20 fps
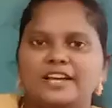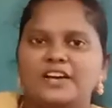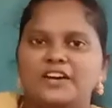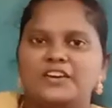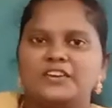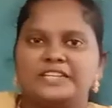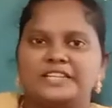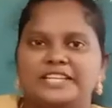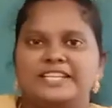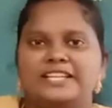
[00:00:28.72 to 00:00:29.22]

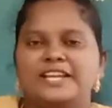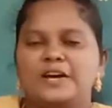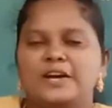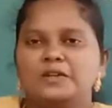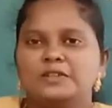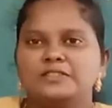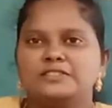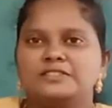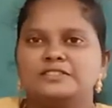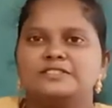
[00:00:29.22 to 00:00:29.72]
Okay,
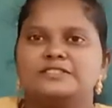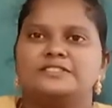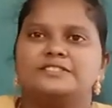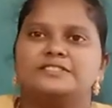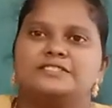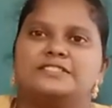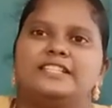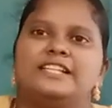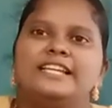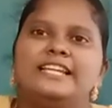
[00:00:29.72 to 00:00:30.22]
now
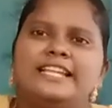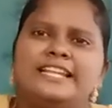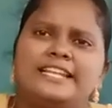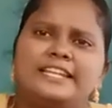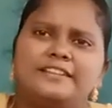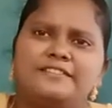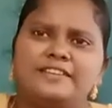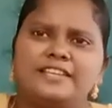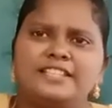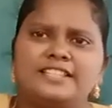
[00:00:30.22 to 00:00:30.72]

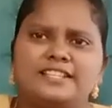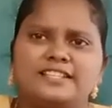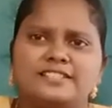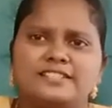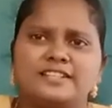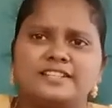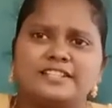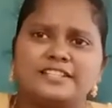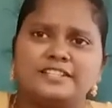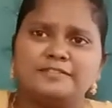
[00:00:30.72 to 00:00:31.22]
living things
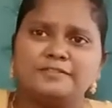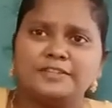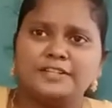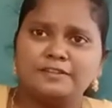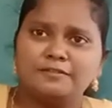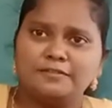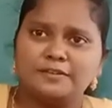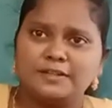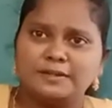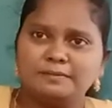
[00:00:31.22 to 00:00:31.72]
are
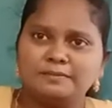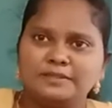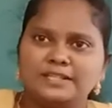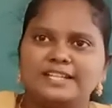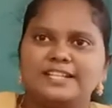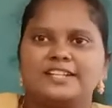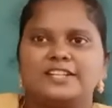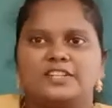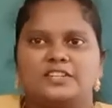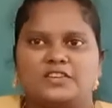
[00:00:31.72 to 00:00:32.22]
different from
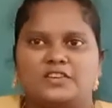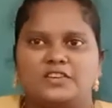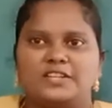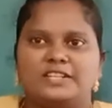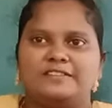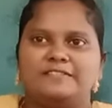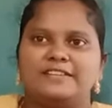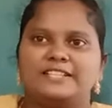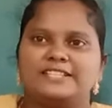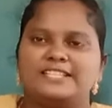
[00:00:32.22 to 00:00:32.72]

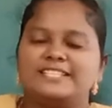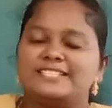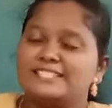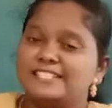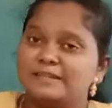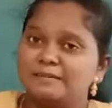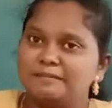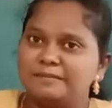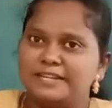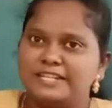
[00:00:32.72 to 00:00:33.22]
non-living things
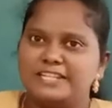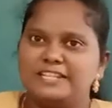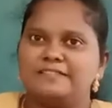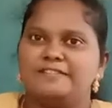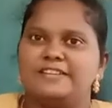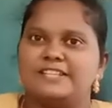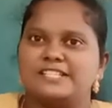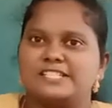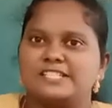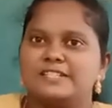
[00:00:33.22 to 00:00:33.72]
in many
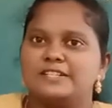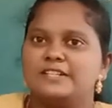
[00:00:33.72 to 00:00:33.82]
ways.